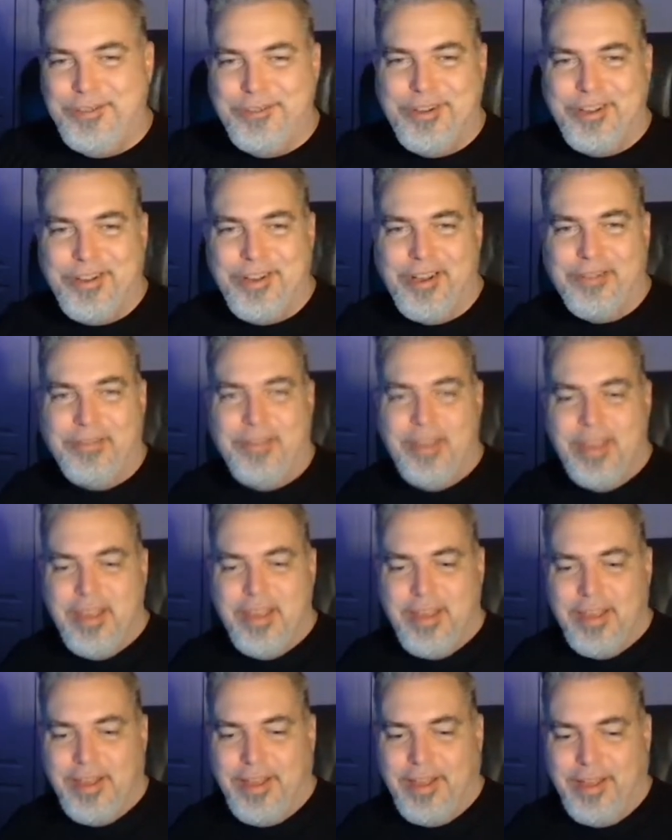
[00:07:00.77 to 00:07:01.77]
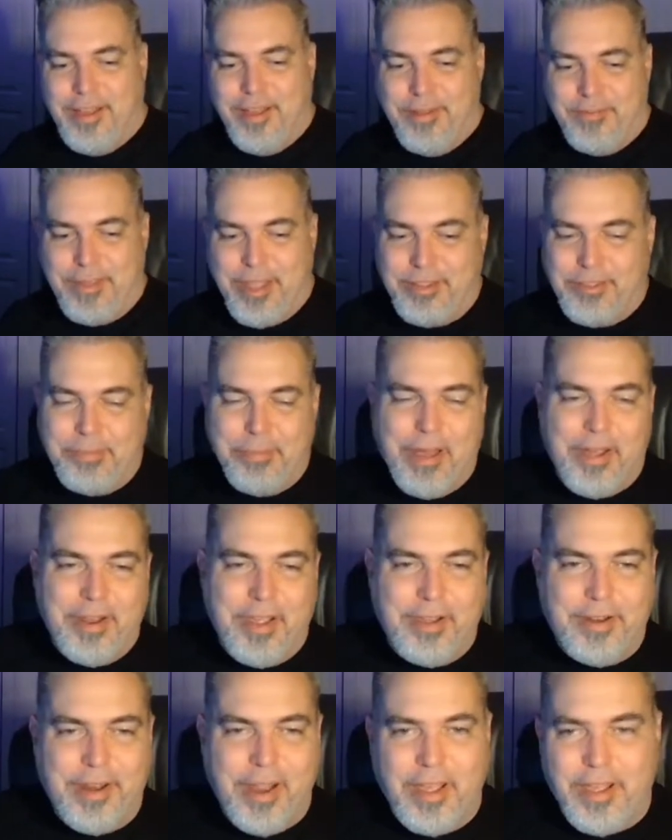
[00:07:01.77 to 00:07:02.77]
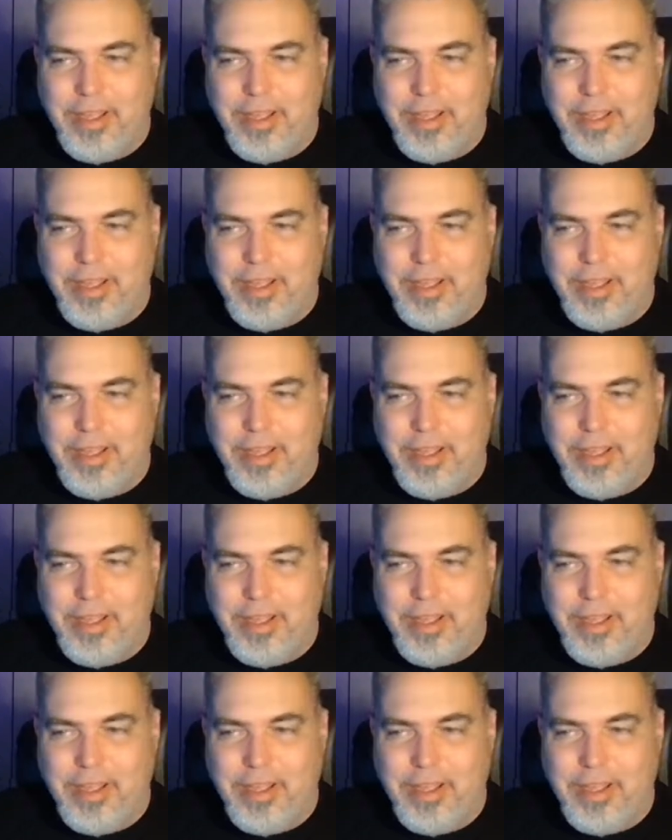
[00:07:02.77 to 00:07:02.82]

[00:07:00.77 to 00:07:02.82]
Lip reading: went off. That's about it.